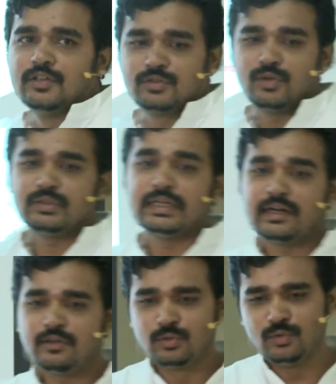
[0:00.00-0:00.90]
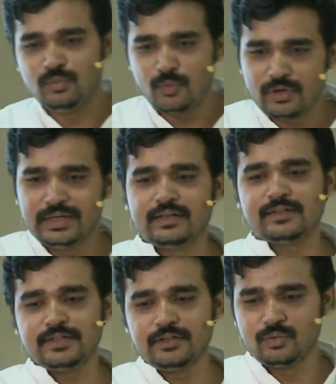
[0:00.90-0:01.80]
so there are two more
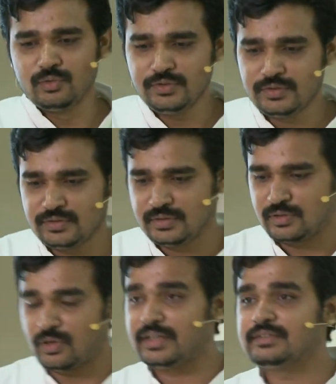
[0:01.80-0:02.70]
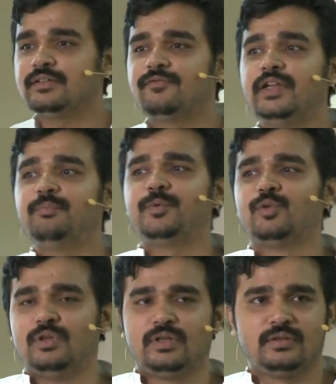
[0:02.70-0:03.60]
interesting tools called as the flip
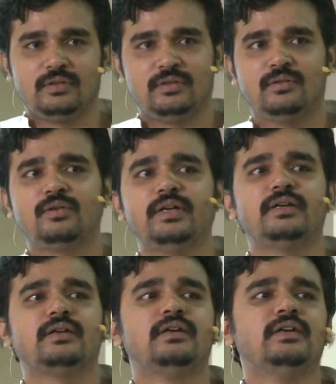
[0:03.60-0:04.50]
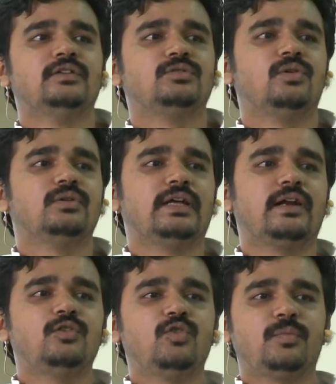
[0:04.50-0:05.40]
tool okay so there
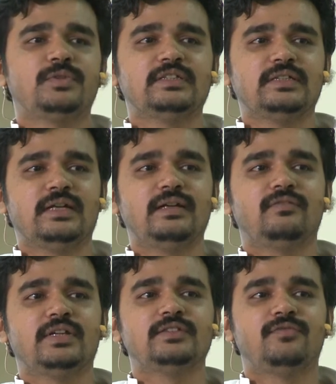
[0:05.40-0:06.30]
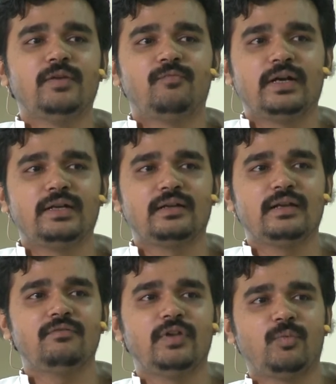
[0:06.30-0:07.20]
are two options in that one is flip
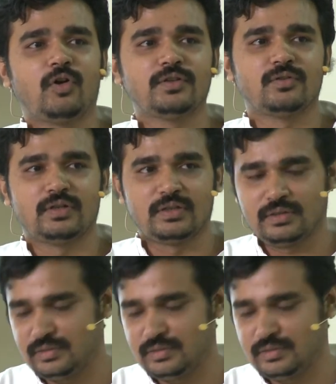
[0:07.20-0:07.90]
vertical and flip horizontal